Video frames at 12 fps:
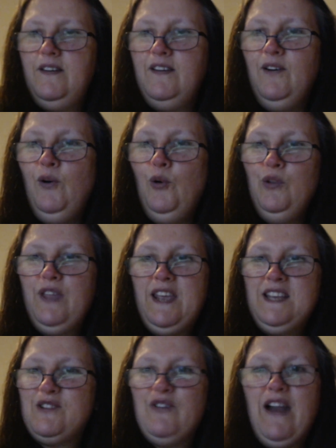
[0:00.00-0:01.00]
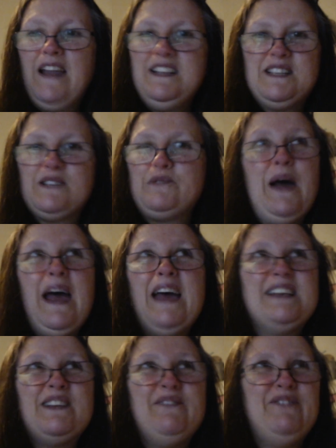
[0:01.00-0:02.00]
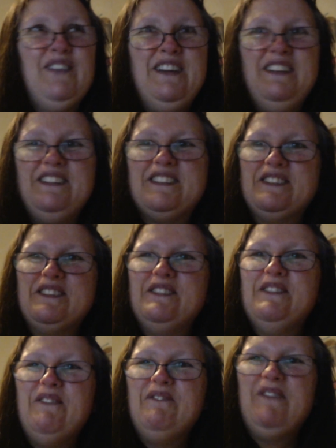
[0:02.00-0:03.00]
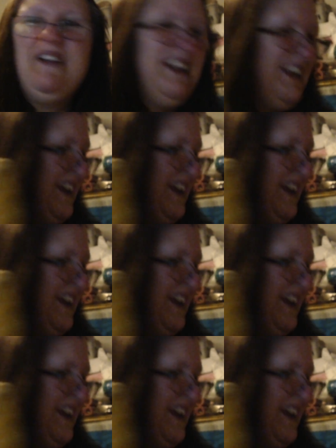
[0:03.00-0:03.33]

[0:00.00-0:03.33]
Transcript: All these granny squares I've learnt to do. I'm really